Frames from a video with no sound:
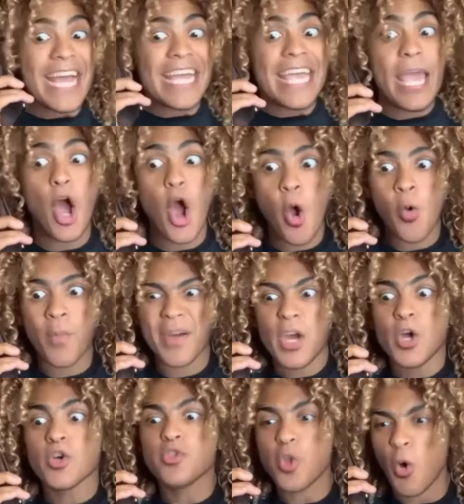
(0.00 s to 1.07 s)
I get
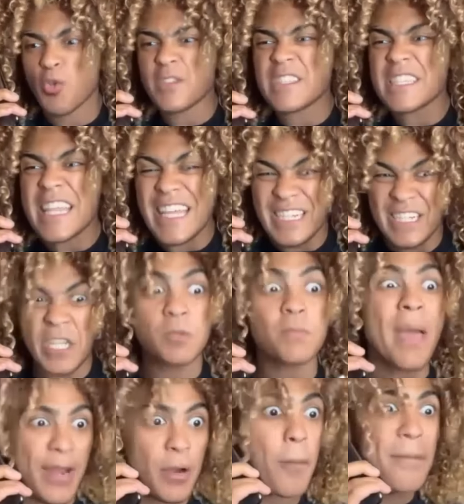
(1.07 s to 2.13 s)
home, those dishes
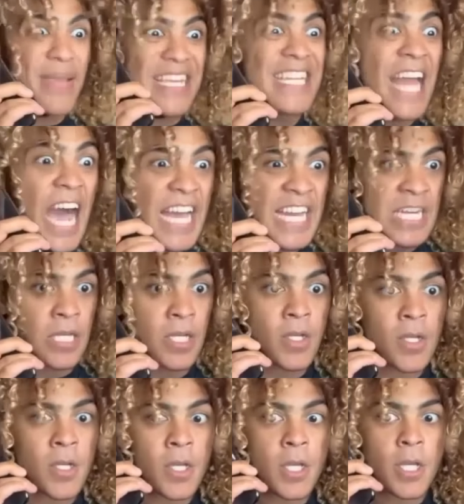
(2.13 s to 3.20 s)
better be done.
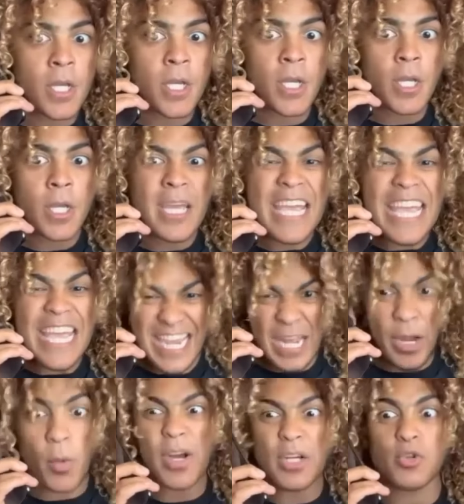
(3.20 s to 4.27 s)
And
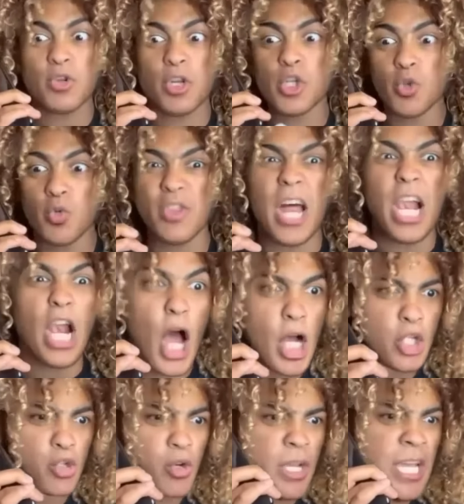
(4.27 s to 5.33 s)
I want you to do the
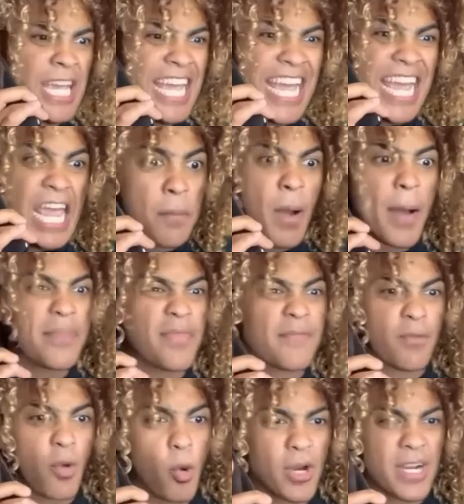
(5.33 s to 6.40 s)
laundry and mop the
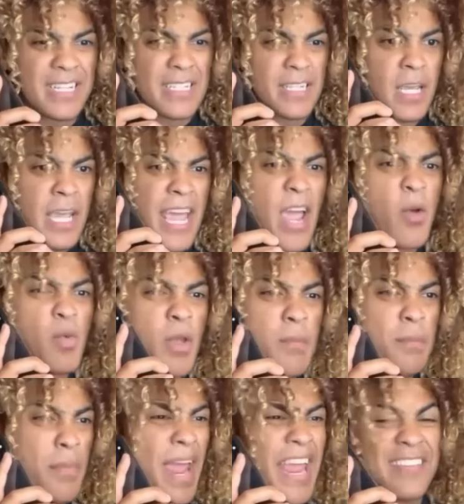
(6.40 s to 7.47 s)
floors and
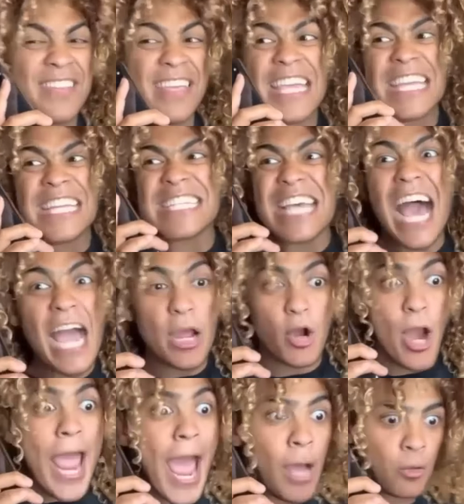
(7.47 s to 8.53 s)
repaint the entire
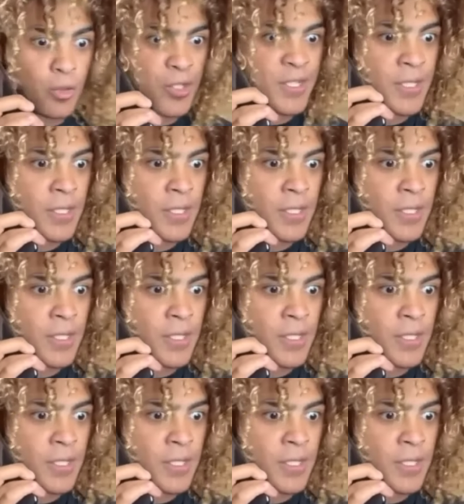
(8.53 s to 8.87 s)
house.